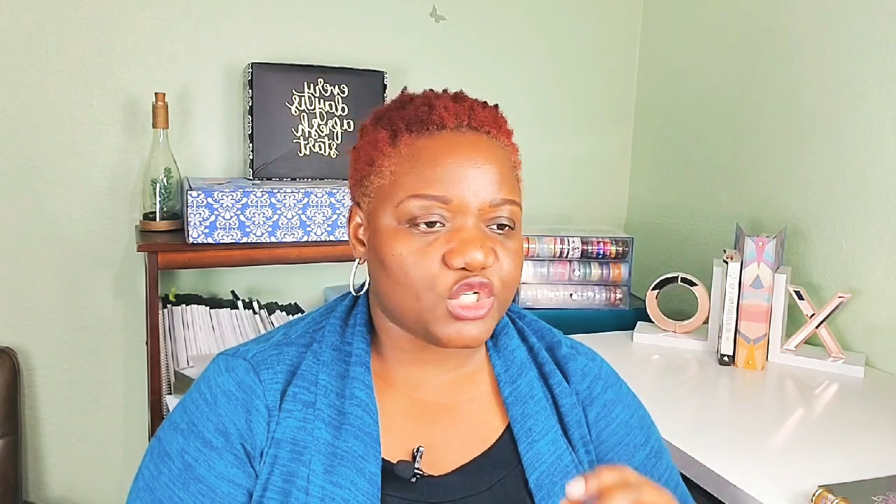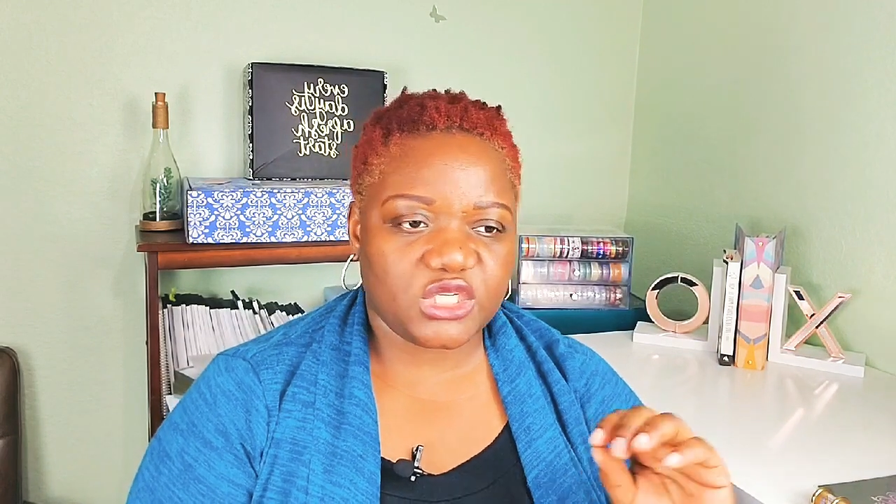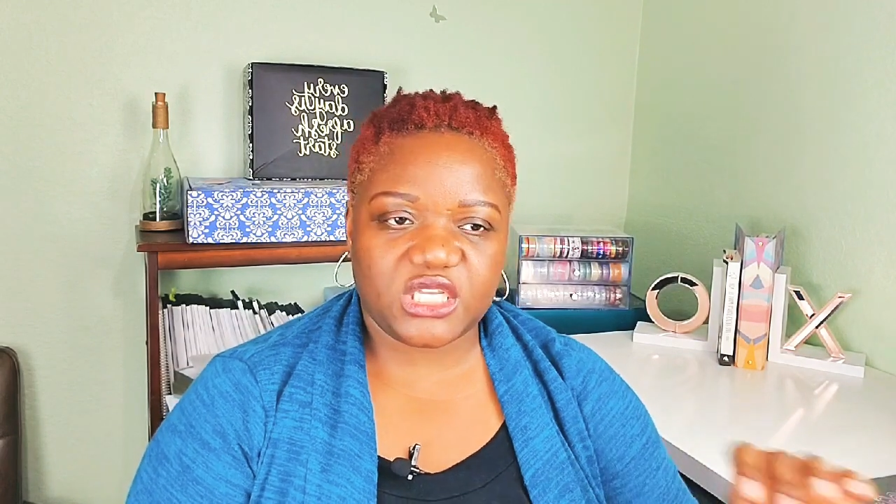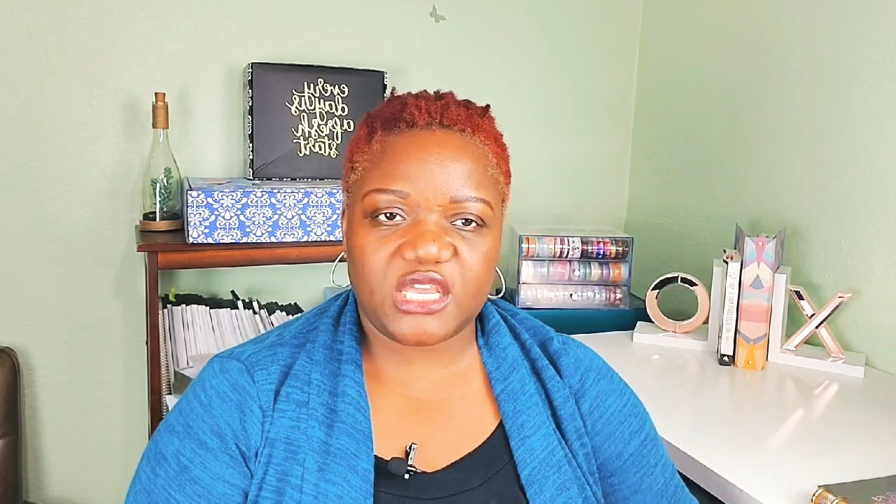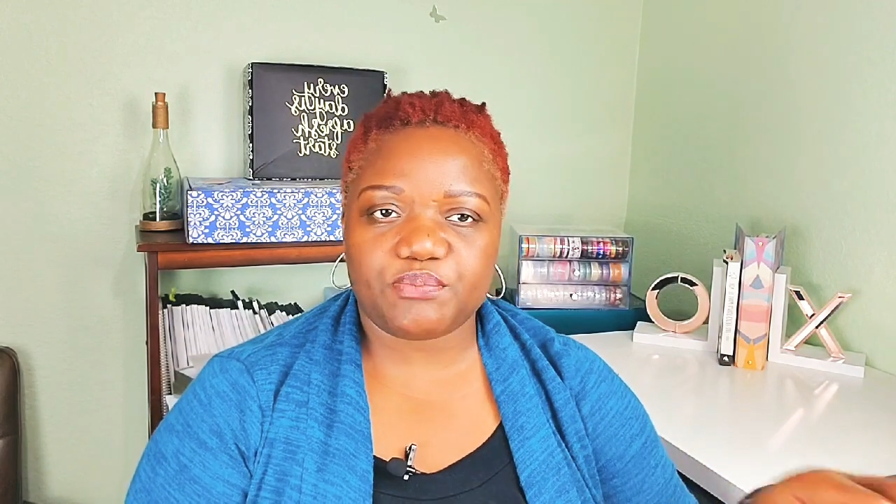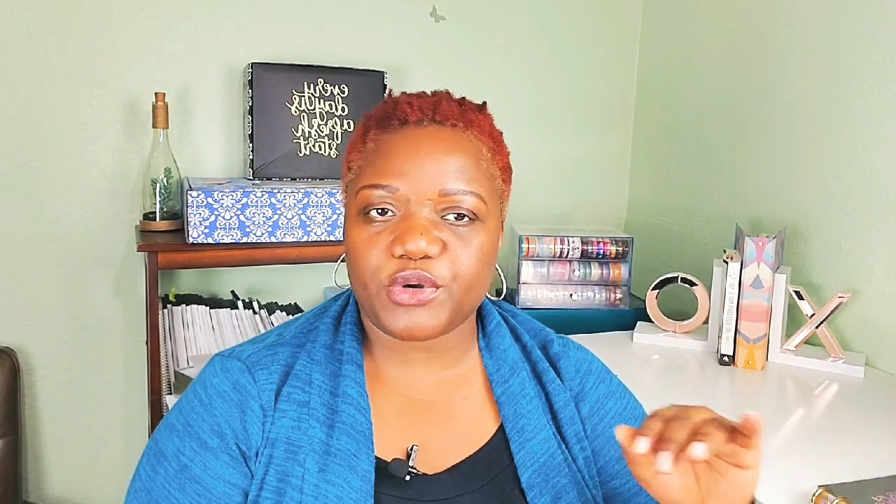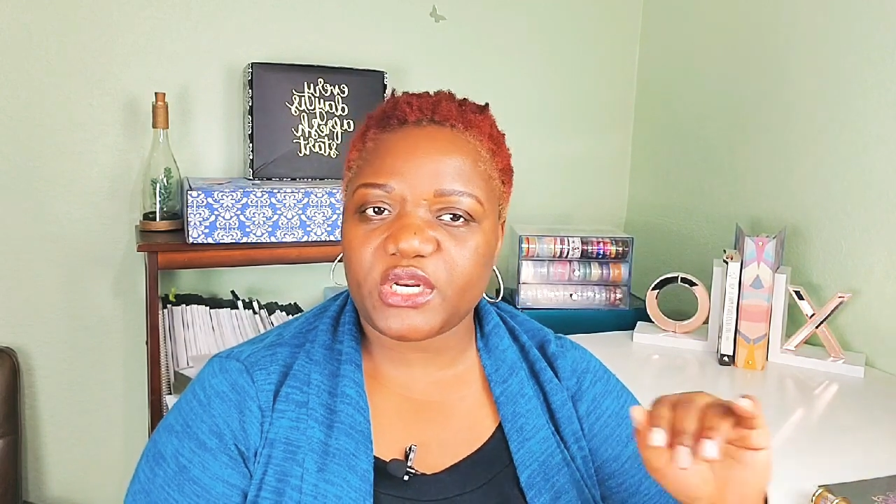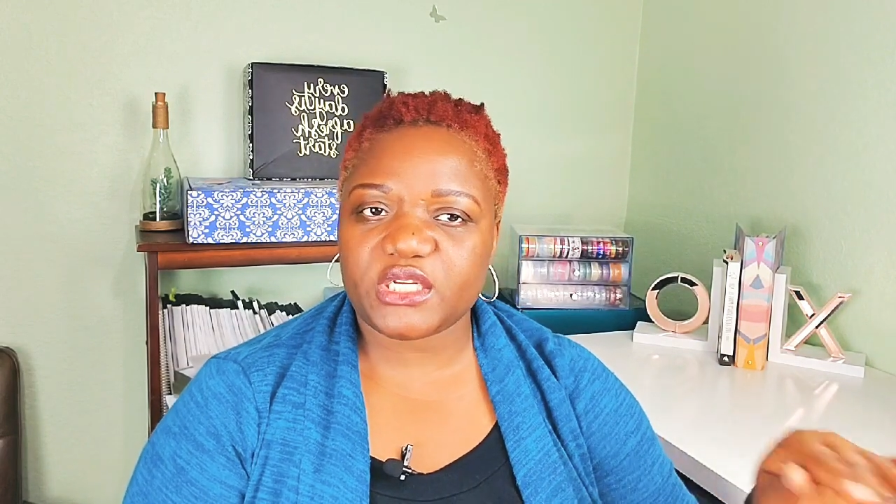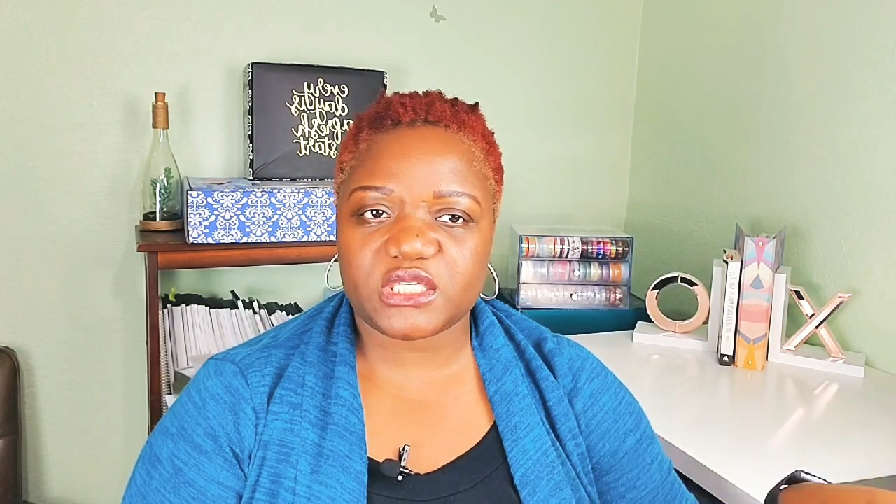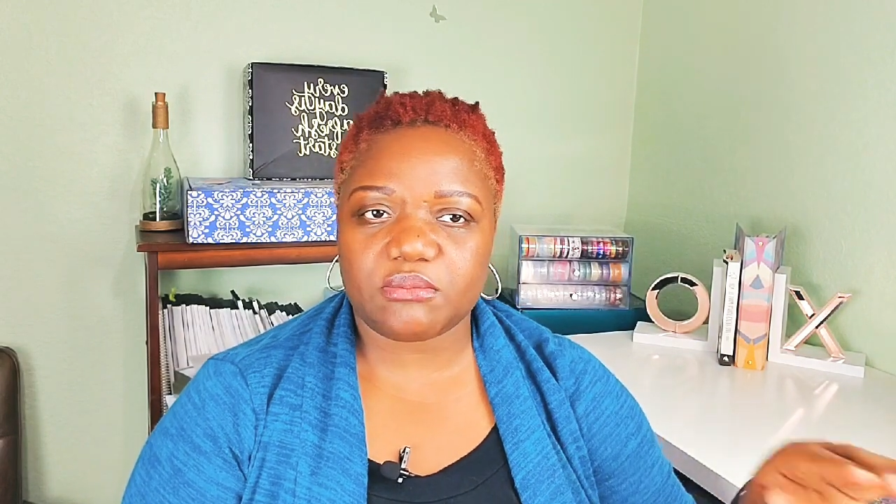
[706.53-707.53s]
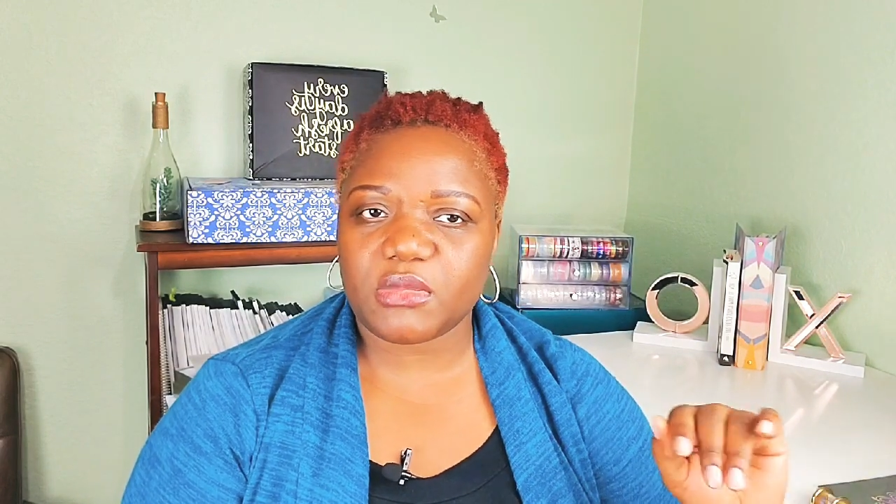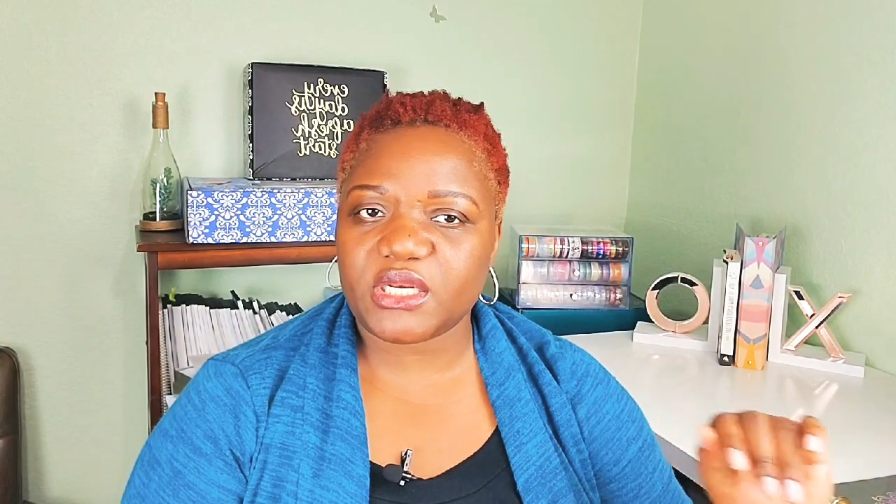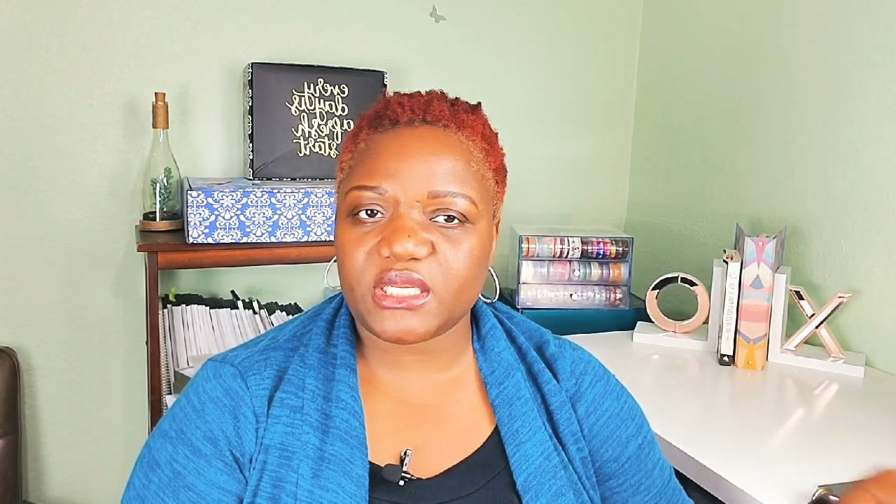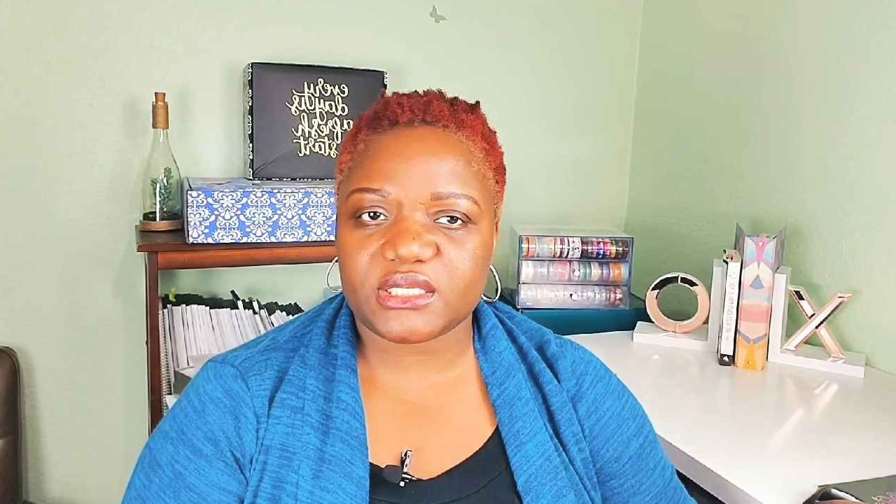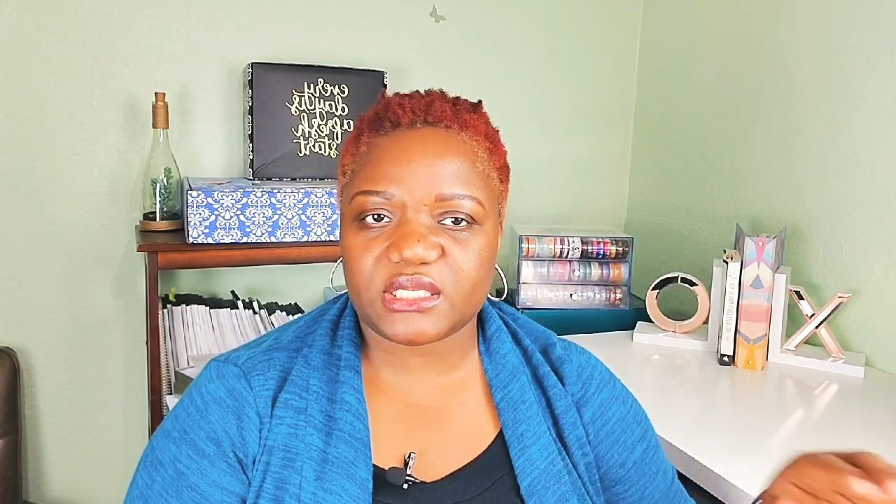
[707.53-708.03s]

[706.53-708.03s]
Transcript: just keep putting some money